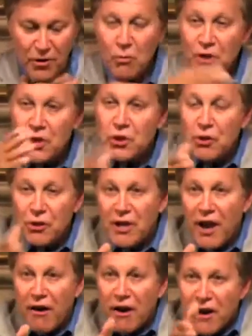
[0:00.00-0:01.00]
We stood
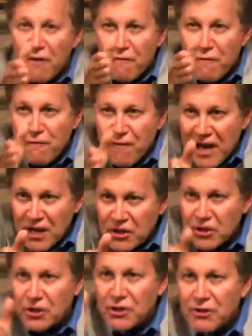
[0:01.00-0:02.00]
there,
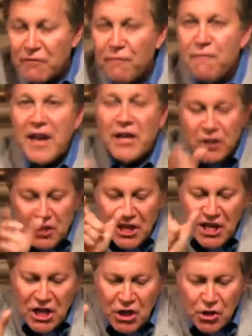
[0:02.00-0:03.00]
face to
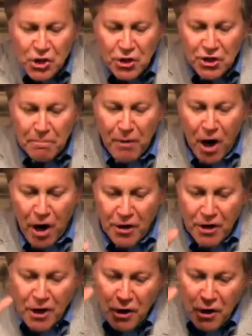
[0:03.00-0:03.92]
face, inches apart.